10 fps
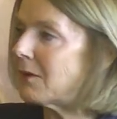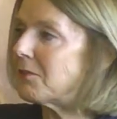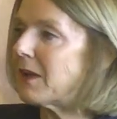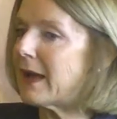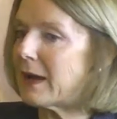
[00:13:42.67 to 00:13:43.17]

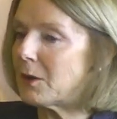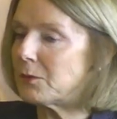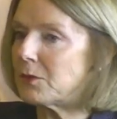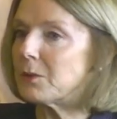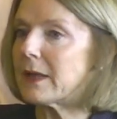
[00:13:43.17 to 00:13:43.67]
of
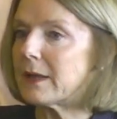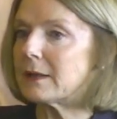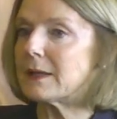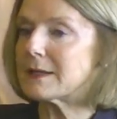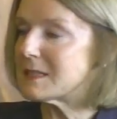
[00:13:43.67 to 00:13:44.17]
how you
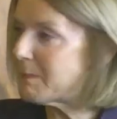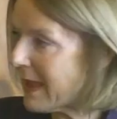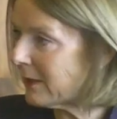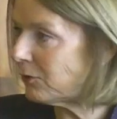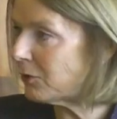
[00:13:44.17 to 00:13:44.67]
can
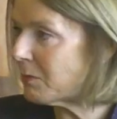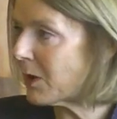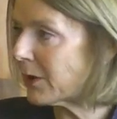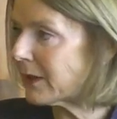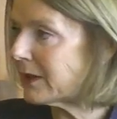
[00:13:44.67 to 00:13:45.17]
expand your
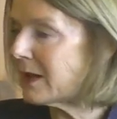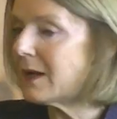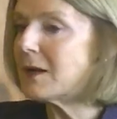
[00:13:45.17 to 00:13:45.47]
market,